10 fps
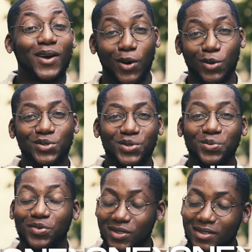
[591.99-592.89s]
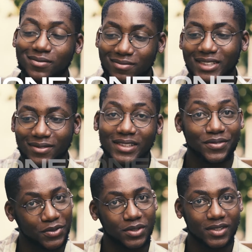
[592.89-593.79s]
also, but the
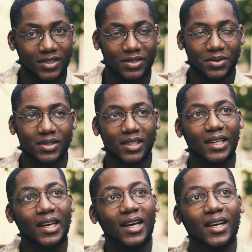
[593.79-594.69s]
fun is still there.